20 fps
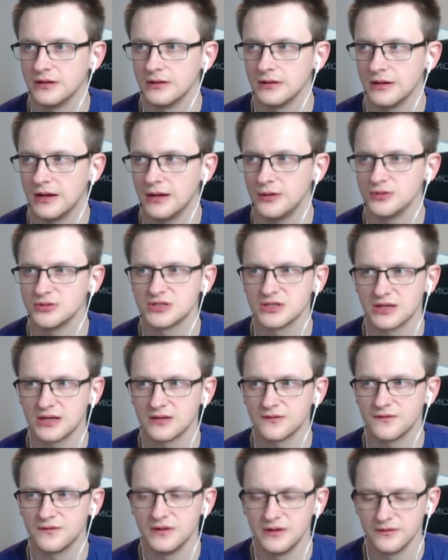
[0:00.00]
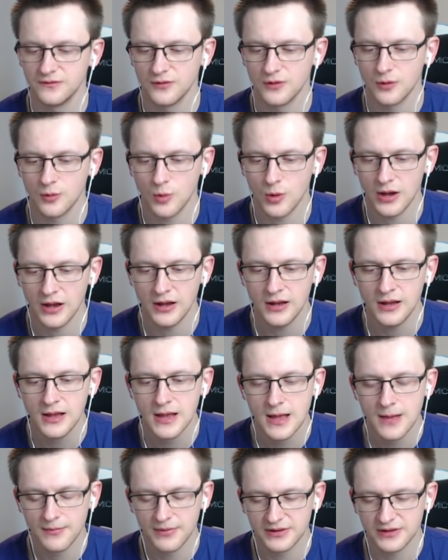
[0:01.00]
I also cut Finley for a while,
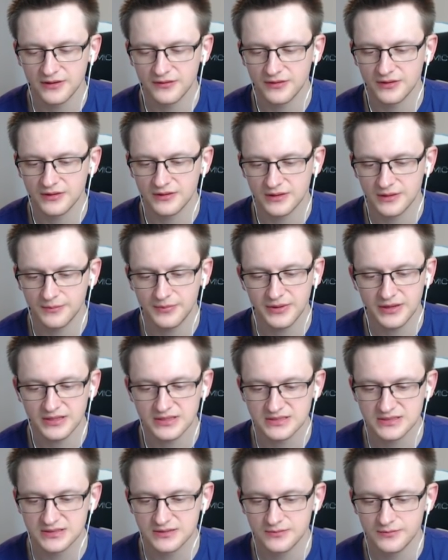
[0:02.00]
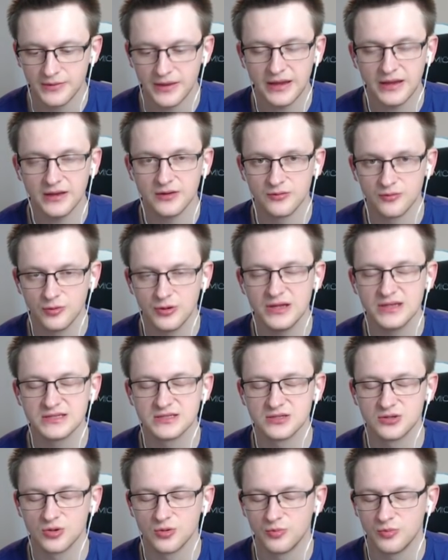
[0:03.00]
but the biggest reason
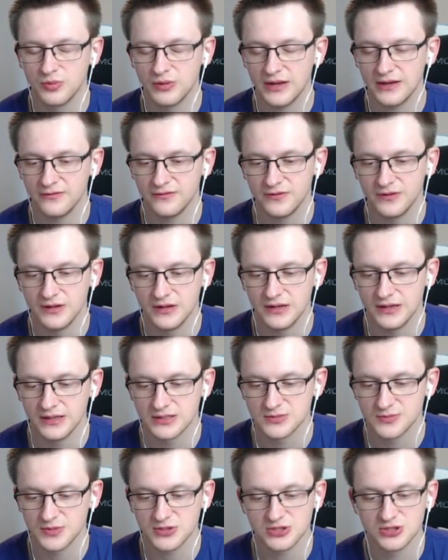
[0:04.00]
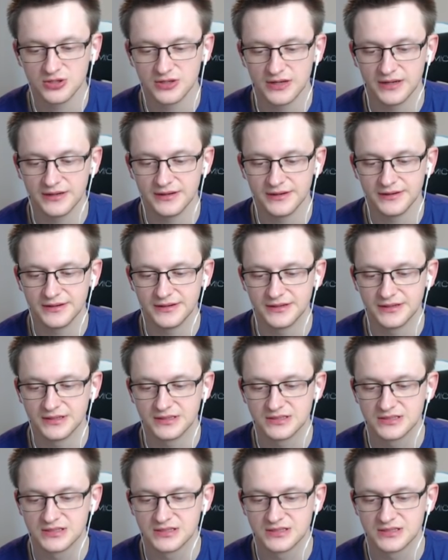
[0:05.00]
to play Finley, especially in ladder, is